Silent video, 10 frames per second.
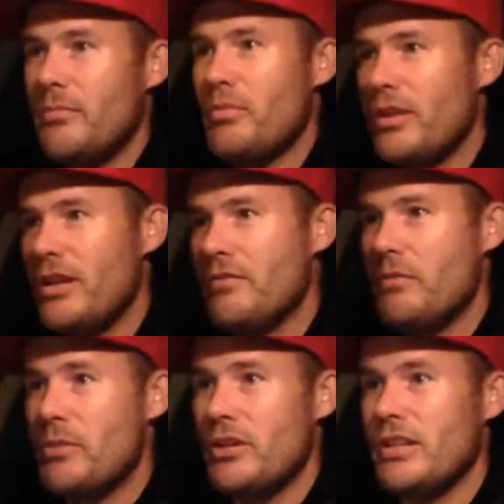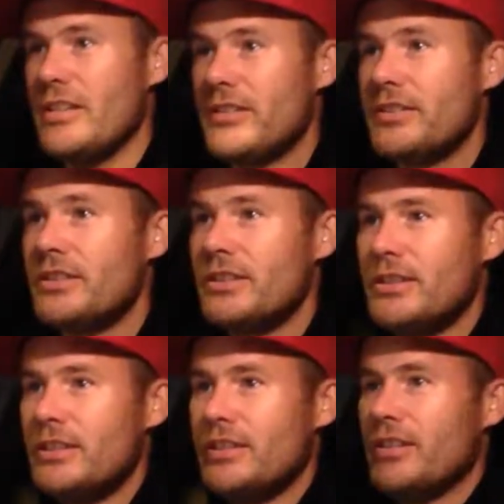put it in for birdie.
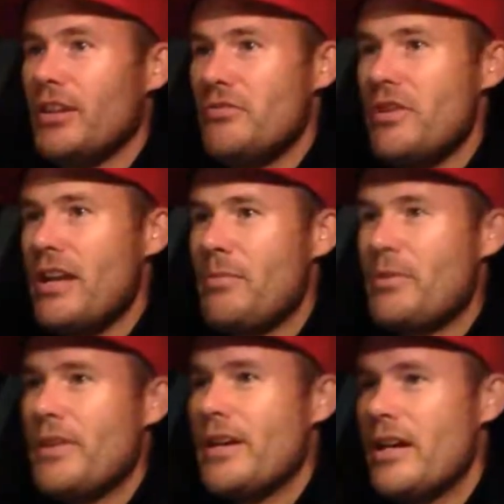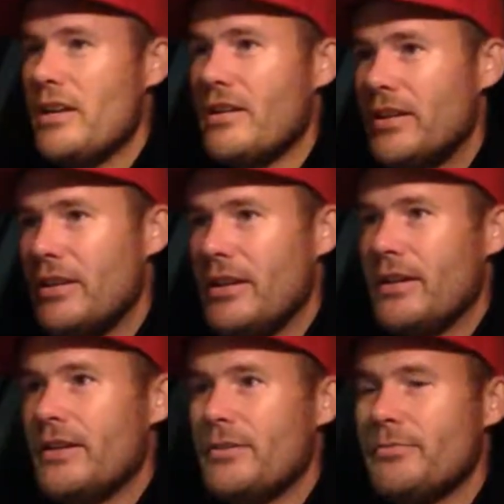I was really happy with that.
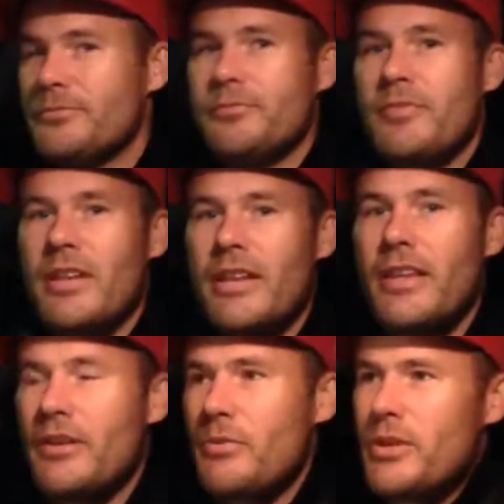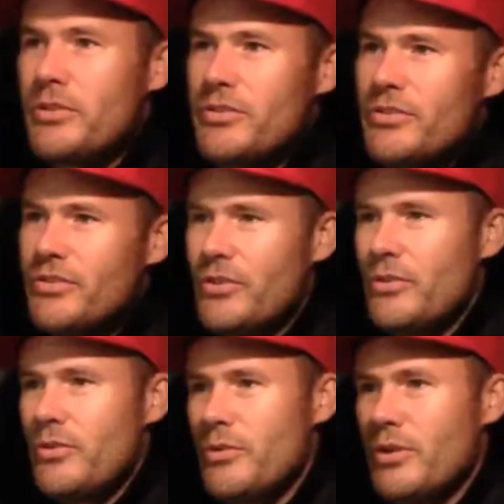And then I went on
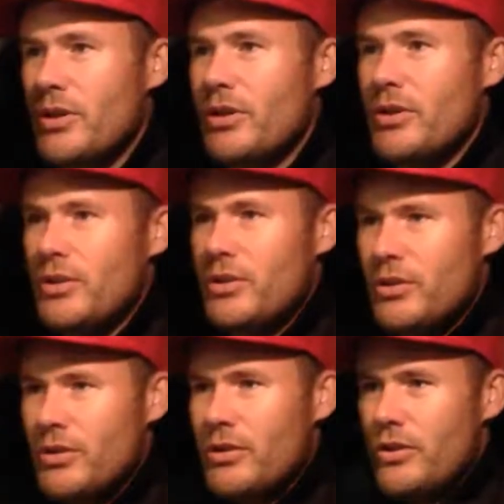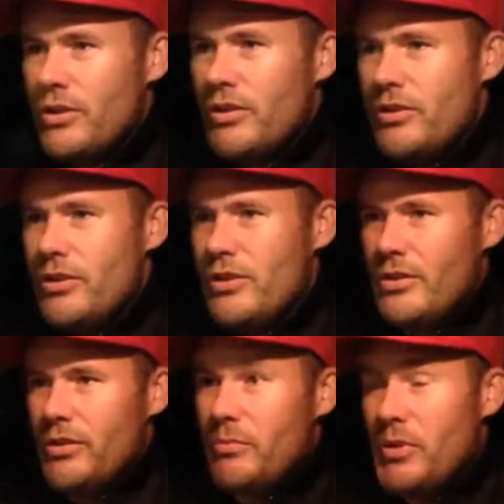to
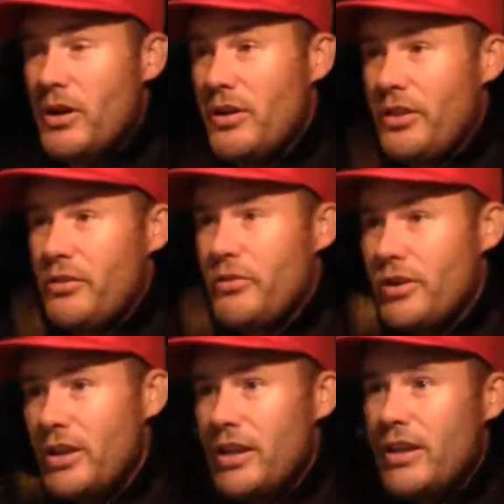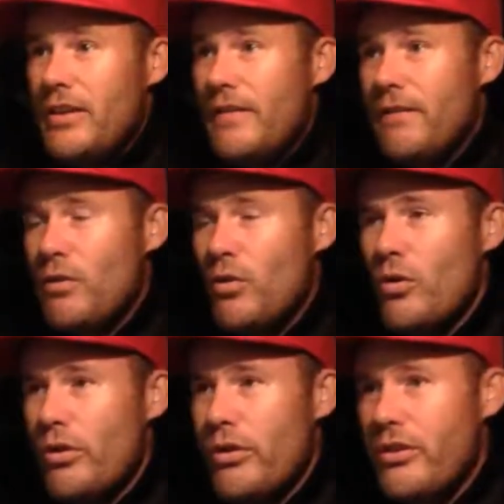the par 3
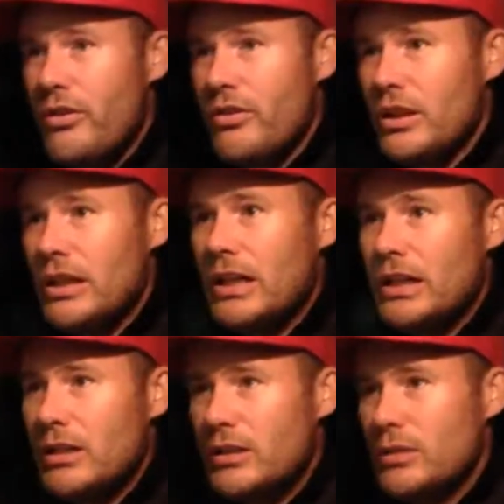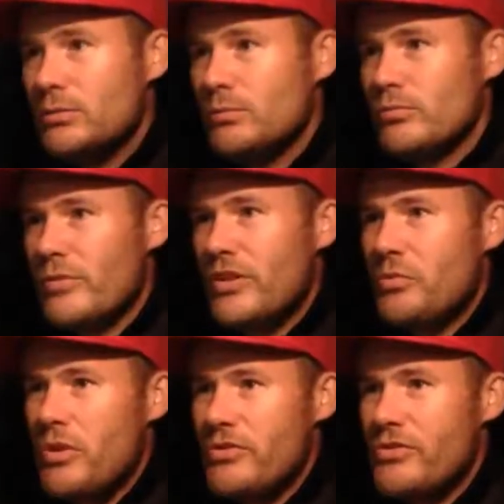4th. This
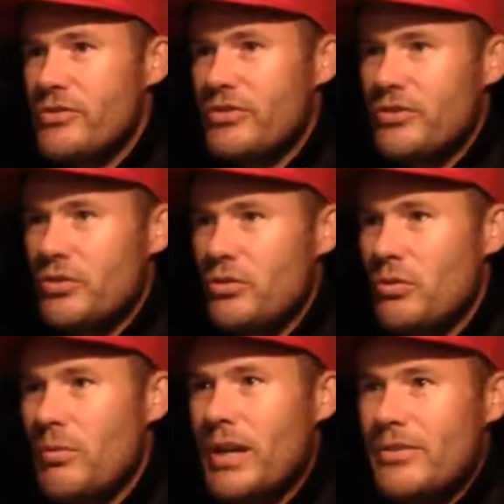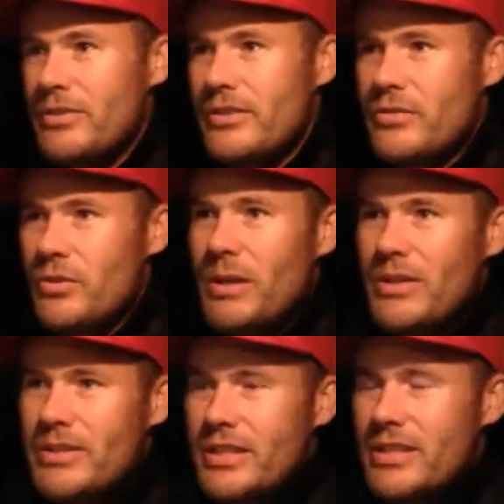one's just all about
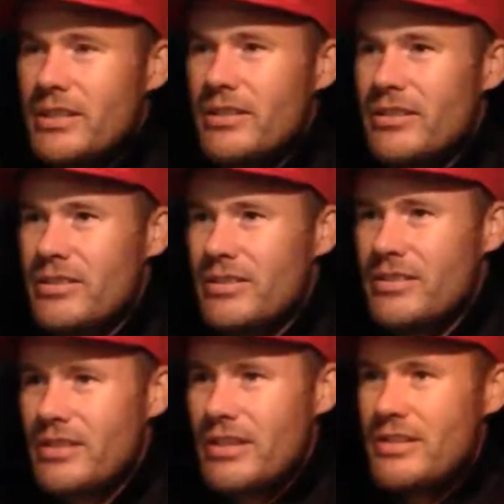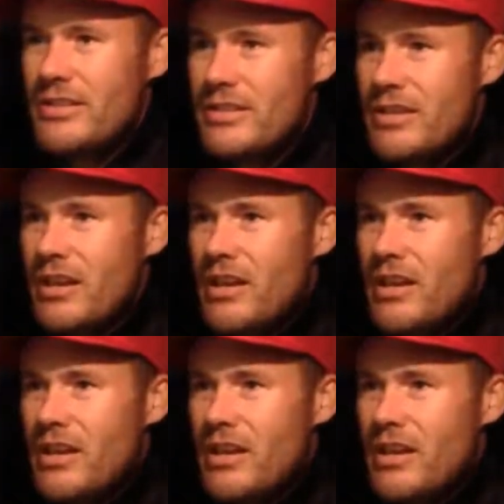distance. There's